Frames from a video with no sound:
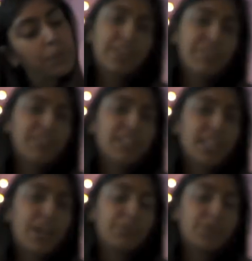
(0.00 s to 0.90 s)
Definitely
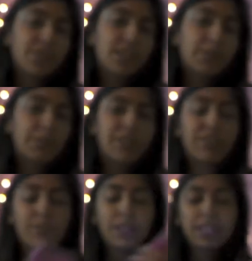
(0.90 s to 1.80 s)
loud music. But if
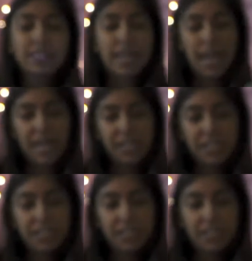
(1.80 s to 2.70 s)
I'm, like, sad,
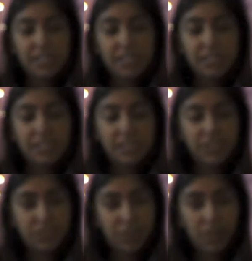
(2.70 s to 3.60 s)
then
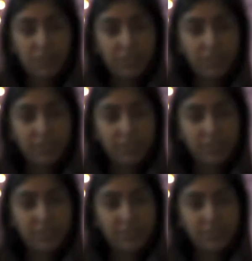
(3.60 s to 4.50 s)
soft.
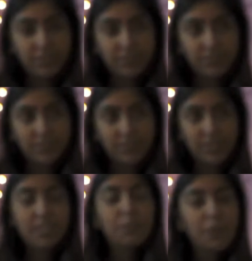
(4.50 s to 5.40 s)

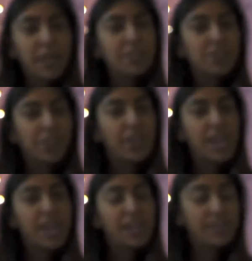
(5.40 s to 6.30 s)
It depends on the
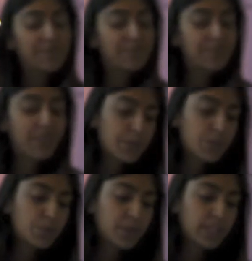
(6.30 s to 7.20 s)
day. Number
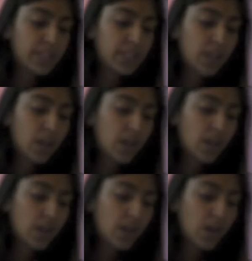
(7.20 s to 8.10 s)
20,
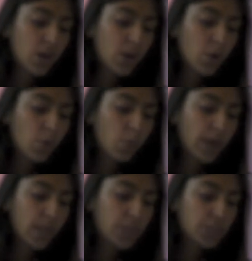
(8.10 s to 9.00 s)

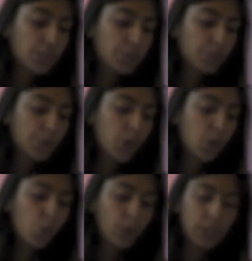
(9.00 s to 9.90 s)
where do you go
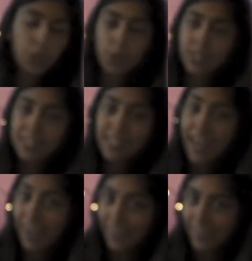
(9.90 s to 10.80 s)
when you are
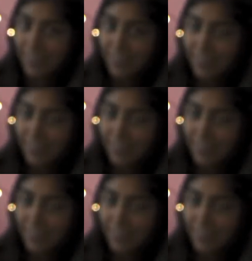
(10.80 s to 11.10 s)
sad?